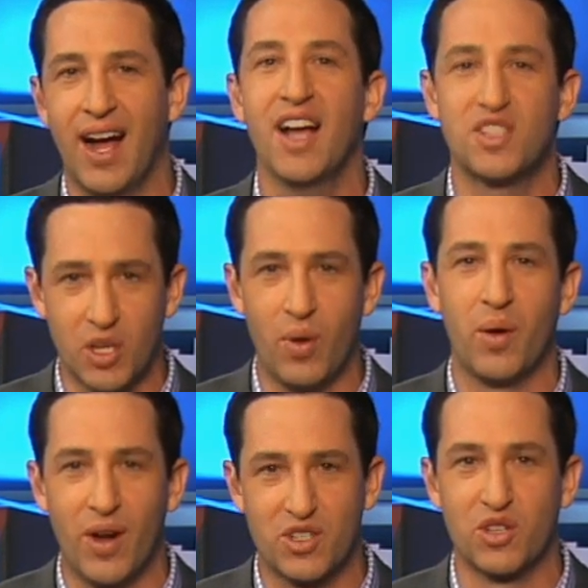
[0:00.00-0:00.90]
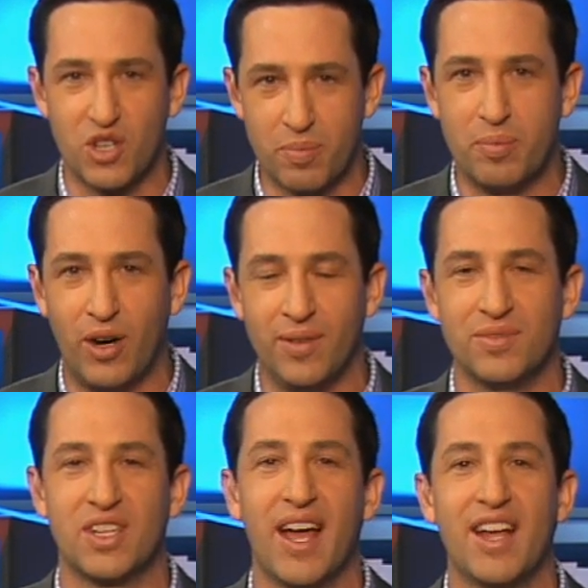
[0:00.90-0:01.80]
I still want to watch the Super
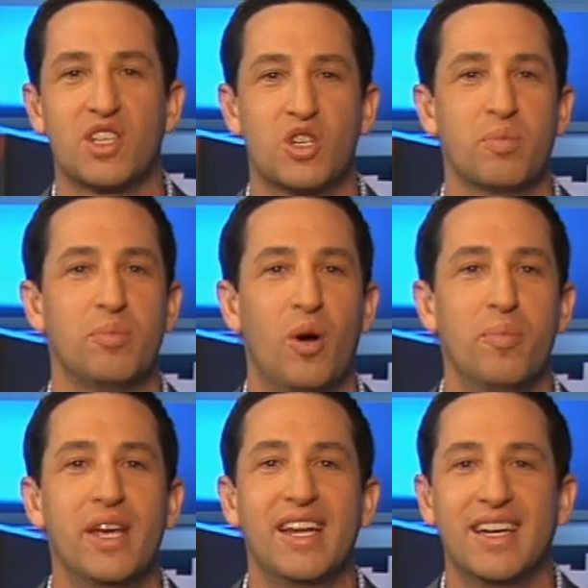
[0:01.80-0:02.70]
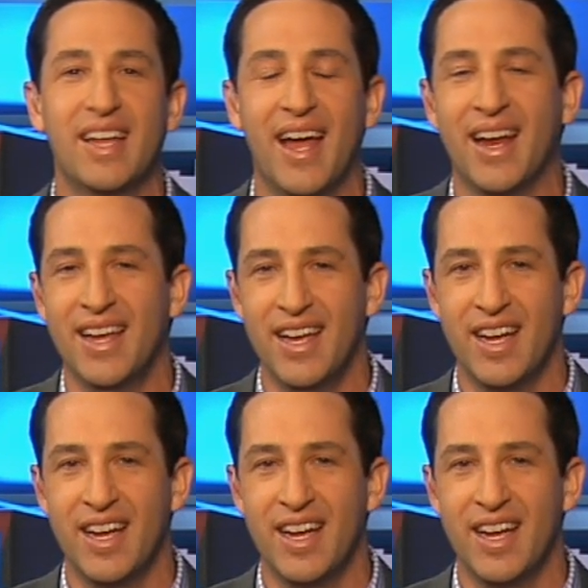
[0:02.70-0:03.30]
Bowl, today is Super Bowl Media Day.